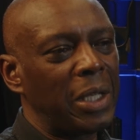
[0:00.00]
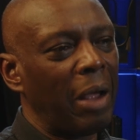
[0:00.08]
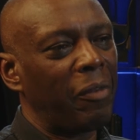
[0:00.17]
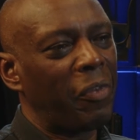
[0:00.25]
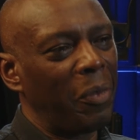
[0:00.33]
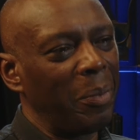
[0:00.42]

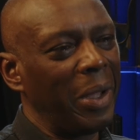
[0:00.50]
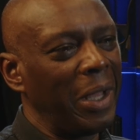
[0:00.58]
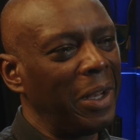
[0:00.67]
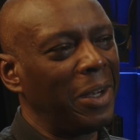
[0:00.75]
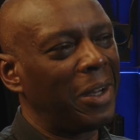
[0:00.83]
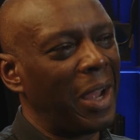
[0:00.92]
step for
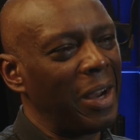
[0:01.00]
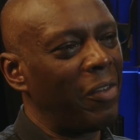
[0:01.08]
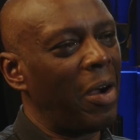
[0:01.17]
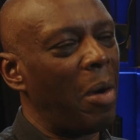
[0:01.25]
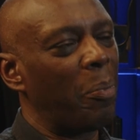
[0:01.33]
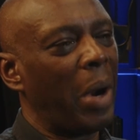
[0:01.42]
me in kind
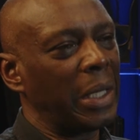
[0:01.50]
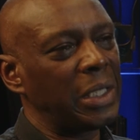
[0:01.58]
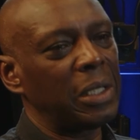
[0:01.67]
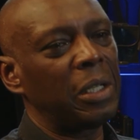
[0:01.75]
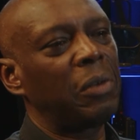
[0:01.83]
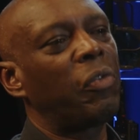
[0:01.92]
of art
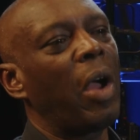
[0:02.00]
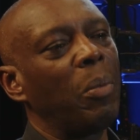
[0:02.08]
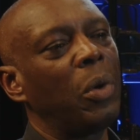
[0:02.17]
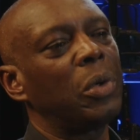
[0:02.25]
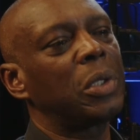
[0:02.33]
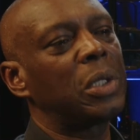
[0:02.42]
practice is very
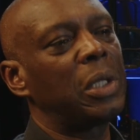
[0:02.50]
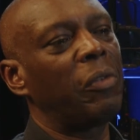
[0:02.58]
much